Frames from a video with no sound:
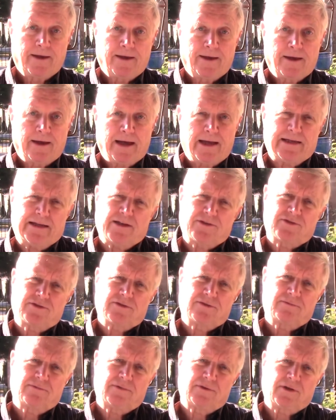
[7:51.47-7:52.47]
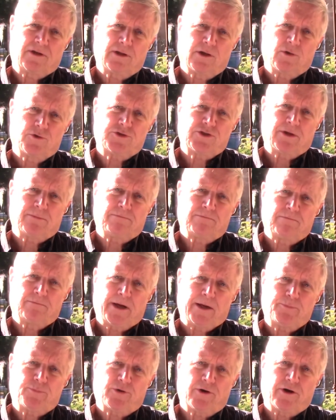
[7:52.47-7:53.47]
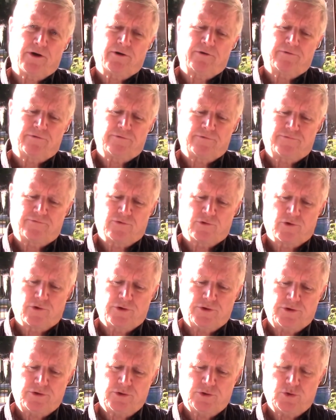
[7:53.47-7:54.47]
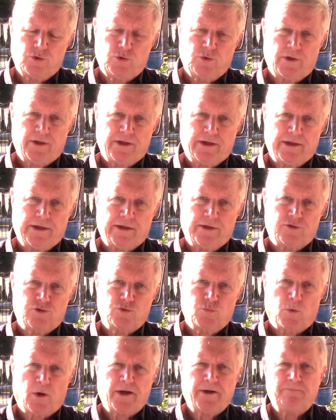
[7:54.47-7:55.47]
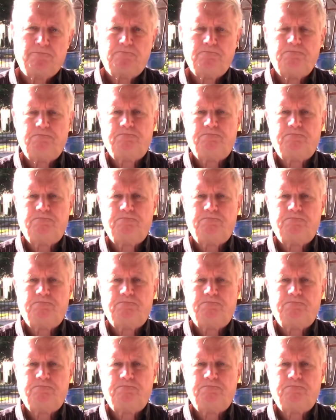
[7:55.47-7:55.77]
I guess, in closing, my prayer for you is one